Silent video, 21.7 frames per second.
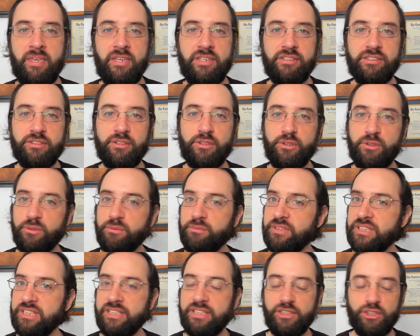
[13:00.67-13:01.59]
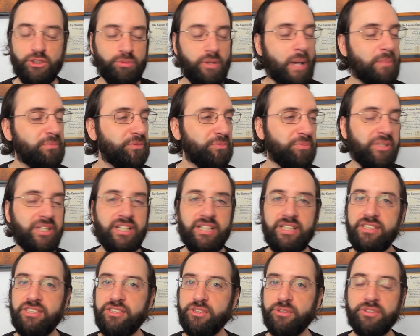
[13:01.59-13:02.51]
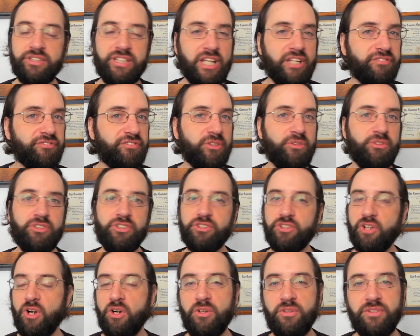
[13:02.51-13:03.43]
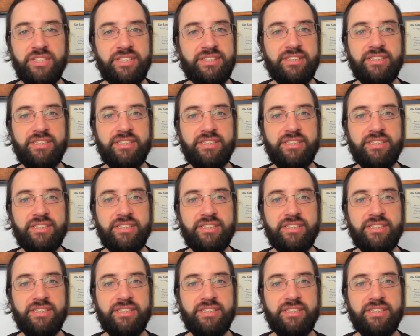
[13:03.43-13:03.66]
So swap spreads, Eurodollar futures, all these